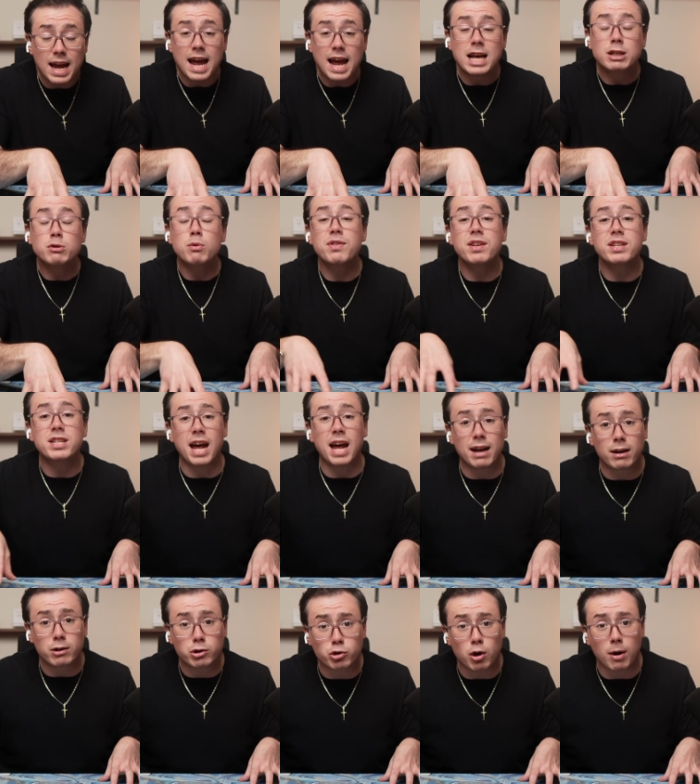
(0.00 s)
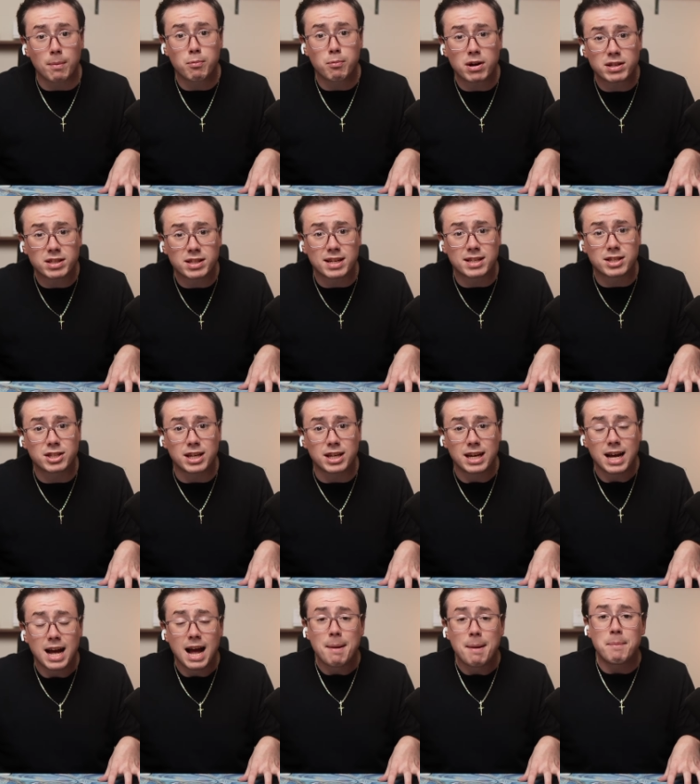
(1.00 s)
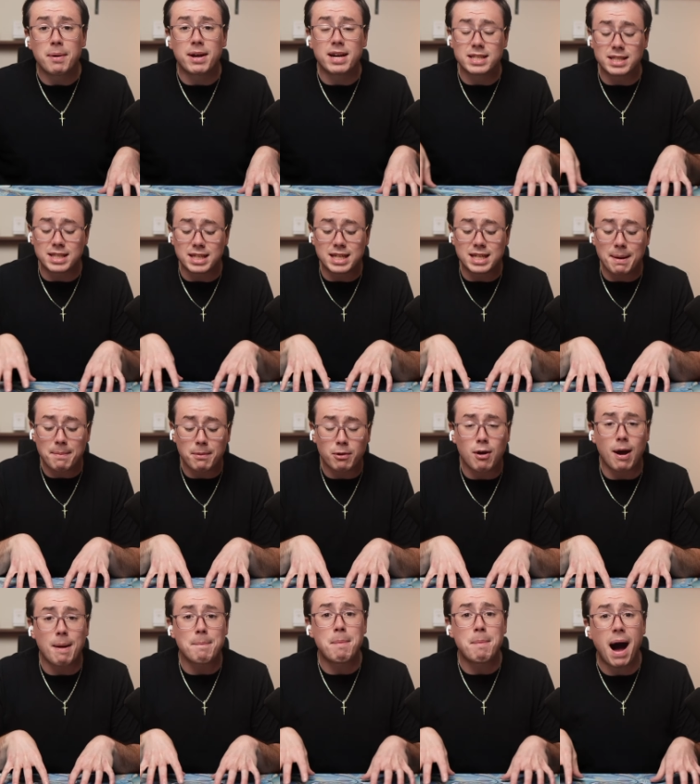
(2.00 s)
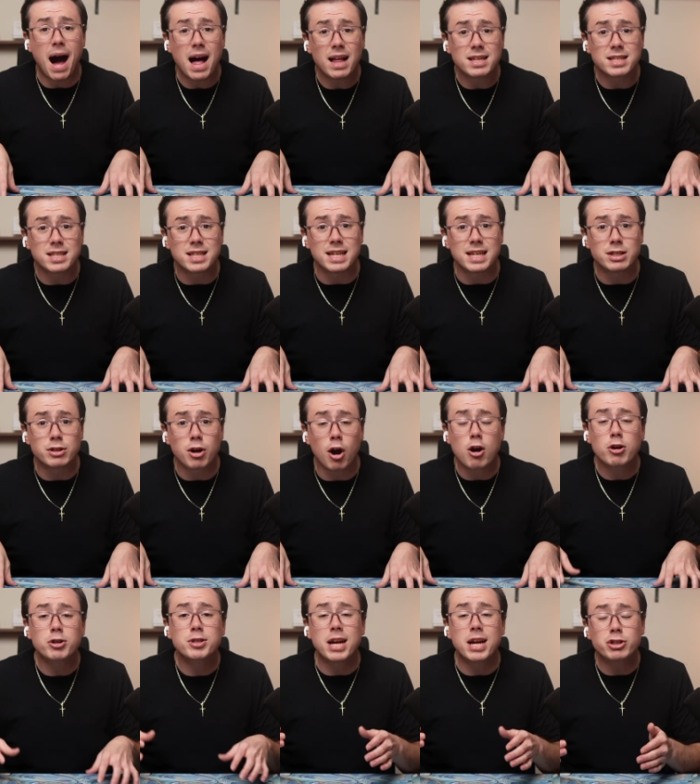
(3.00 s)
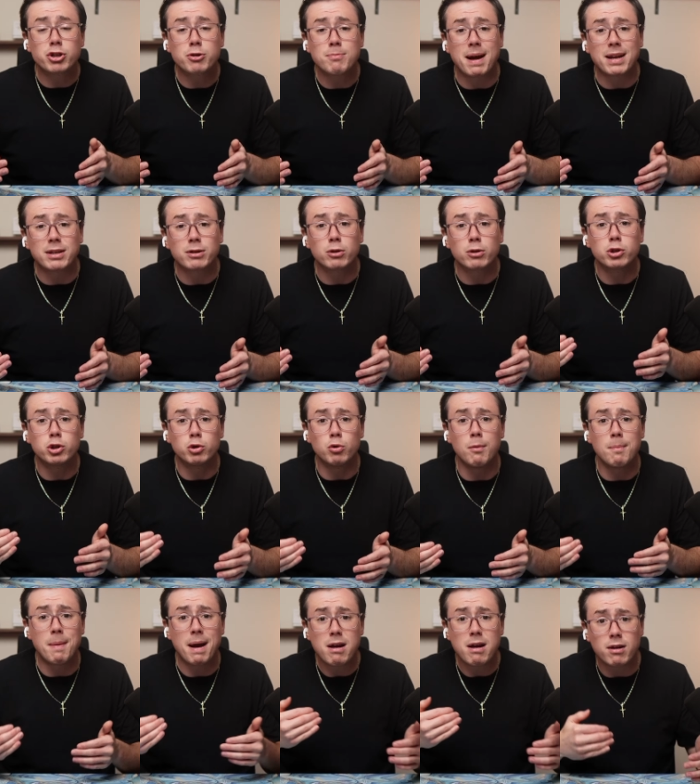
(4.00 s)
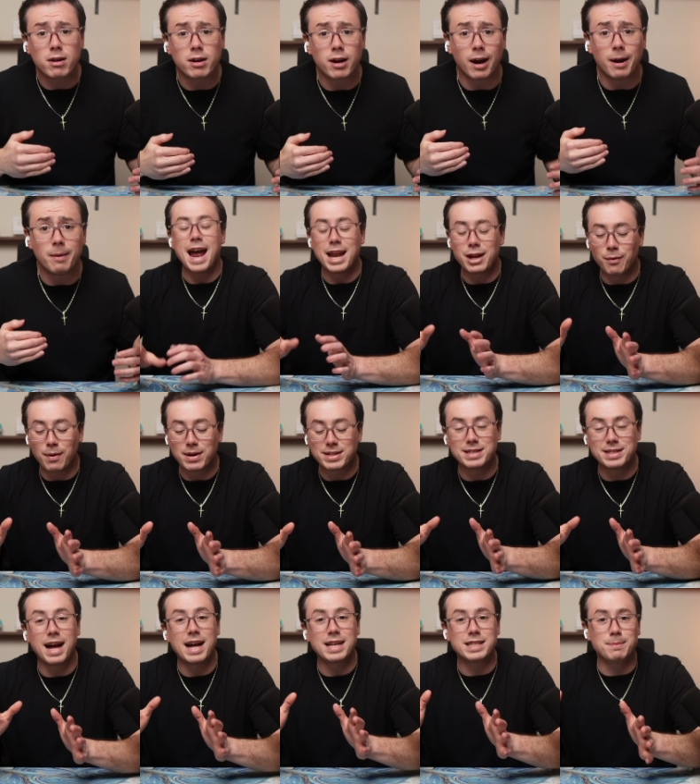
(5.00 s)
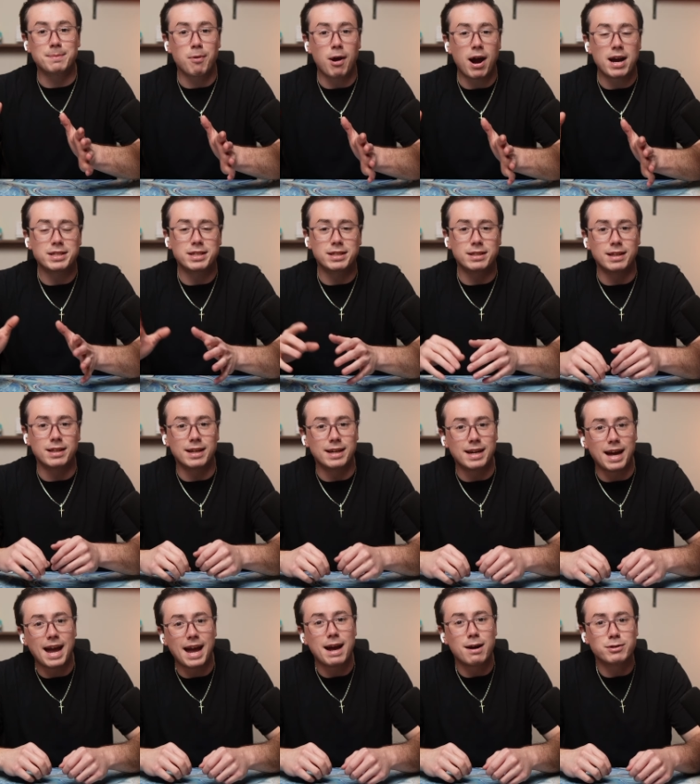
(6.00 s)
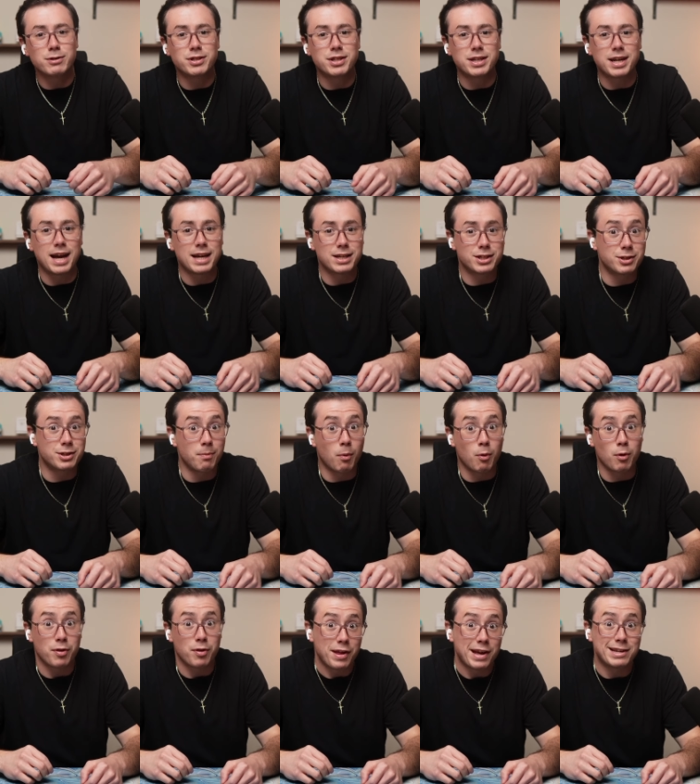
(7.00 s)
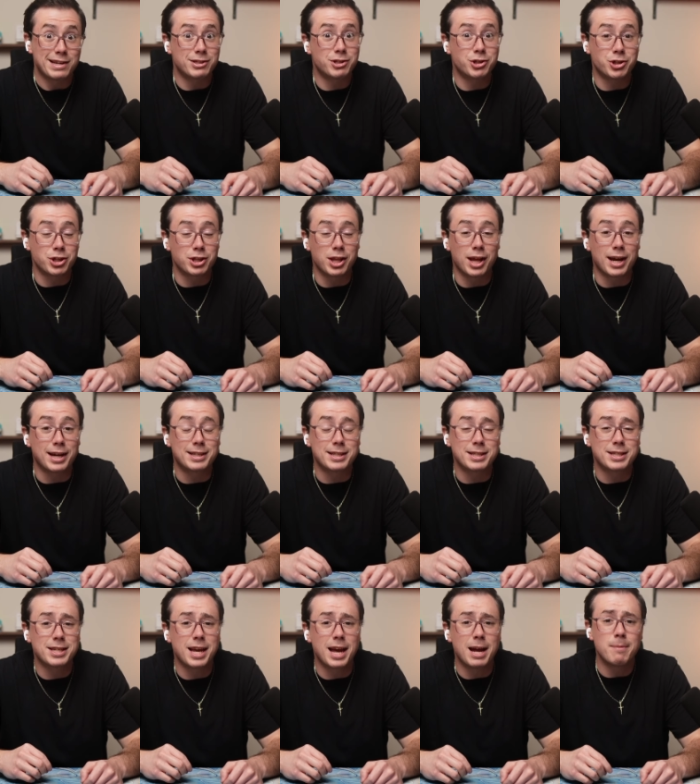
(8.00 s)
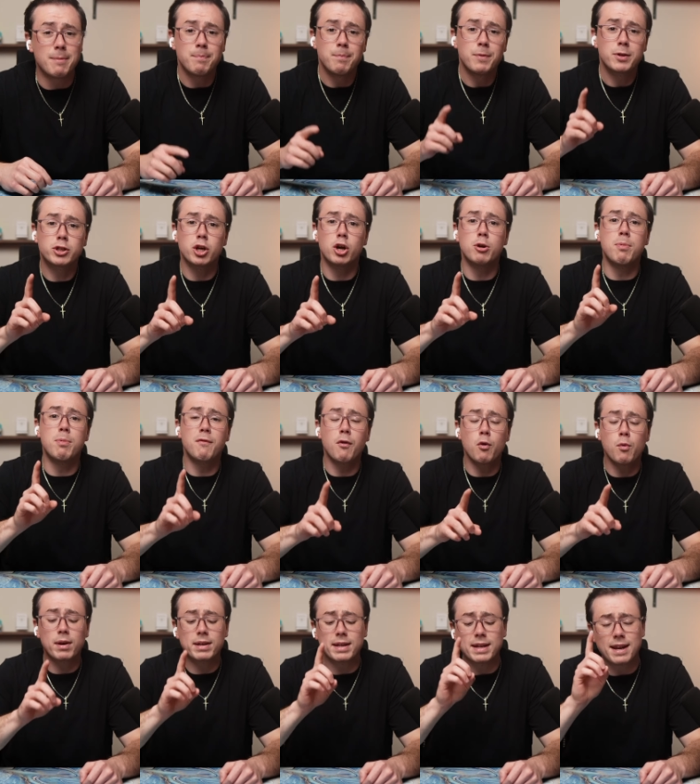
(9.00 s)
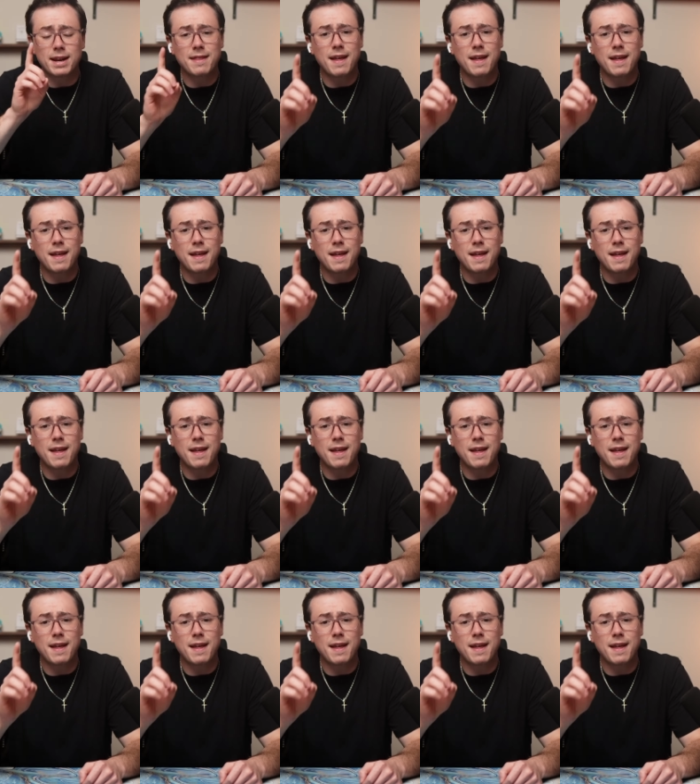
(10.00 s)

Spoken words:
is with a Donald Trump presidency, because the Democrat policies are detrimental to America. Anyways, not surprisingly, AOC has some more things she'd like to say. So before we get into